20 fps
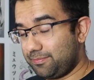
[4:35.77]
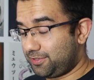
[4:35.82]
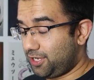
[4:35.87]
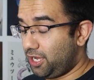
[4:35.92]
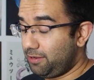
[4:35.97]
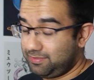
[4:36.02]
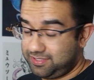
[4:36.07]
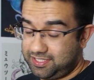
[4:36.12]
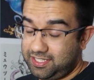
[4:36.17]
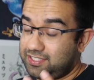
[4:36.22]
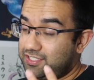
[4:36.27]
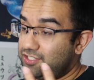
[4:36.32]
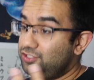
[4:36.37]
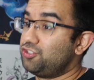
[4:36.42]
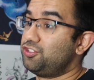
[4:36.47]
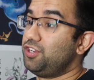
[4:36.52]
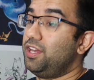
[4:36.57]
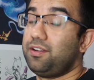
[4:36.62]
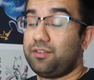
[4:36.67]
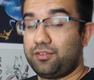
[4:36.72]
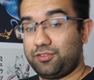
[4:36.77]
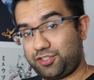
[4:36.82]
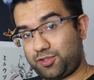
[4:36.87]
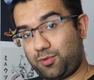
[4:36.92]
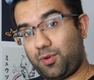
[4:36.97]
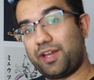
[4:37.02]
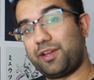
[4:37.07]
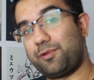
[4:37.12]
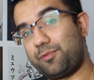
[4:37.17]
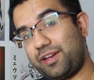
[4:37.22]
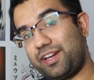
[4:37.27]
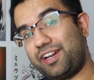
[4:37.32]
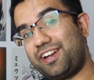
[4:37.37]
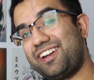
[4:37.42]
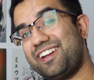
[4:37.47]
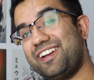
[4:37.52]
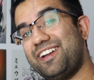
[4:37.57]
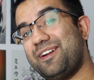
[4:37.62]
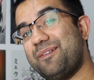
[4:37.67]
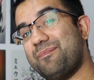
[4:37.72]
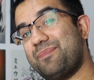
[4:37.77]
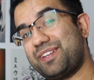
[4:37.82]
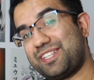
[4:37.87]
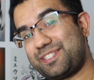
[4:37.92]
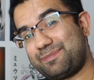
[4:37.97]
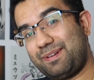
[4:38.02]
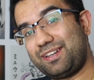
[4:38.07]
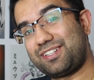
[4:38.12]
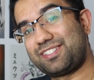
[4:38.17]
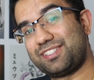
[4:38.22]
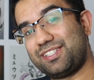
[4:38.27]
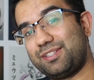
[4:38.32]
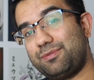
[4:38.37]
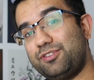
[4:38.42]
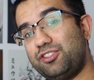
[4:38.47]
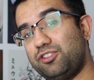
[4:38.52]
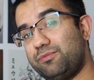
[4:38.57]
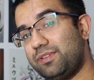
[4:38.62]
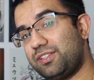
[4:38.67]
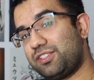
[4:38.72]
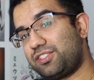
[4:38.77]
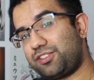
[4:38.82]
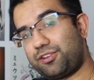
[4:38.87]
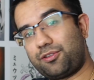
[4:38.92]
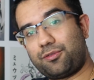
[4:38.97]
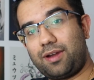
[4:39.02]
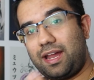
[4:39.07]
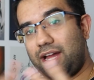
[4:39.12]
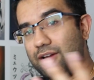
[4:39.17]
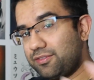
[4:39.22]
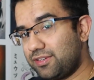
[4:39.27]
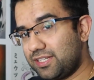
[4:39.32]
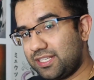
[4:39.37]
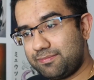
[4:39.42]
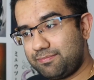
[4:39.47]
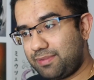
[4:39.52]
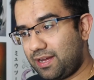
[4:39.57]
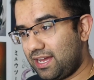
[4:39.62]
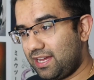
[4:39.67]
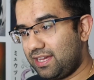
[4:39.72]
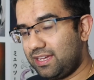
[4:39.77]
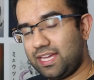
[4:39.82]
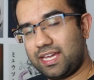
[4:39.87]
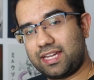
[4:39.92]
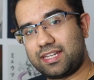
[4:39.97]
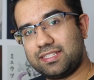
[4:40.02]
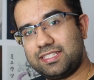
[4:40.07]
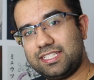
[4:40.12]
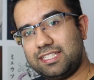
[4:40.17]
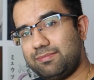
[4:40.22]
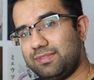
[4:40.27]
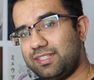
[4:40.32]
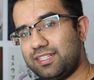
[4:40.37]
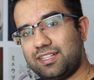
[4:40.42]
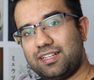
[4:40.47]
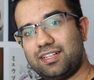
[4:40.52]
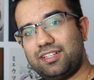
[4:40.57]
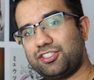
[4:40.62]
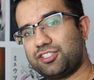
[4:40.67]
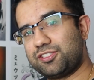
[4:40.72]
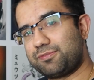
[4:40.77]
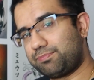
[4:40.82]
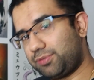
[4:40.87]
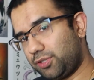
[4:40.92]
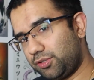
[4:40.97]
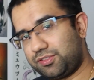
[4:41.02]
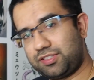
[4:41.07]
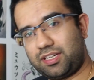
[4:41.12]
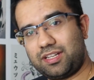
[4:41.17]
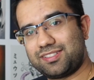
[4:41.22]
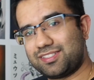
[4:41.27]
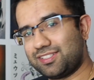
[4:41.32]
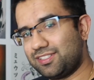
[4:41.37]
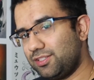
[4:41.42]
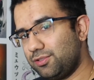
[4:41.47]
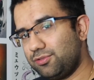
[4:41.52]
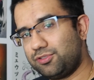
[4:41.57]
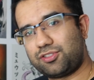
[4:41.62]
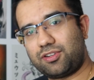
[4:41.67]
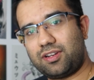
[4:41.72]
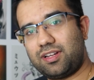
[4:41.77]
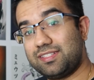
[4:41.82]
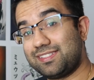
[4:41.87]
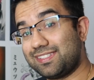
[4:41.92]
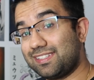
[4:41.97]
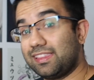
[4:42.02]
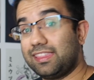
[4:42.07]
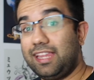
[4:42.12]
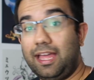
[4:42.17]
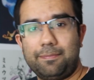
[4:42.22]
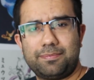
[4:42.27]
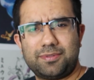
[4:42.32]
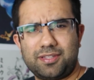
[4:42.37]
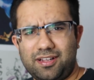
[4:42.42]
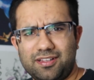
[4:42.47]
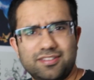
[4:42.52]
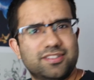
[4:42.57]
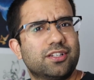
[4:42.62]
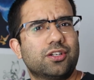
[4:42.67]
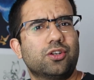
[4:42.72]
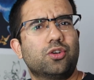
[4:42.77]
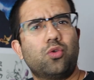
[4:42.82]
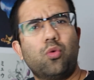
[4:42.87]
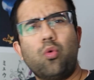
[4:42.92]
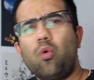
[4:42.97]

Common sense in general is quite rare, but especially when you've been surrounded by academia and just protons and neutrons and leptons and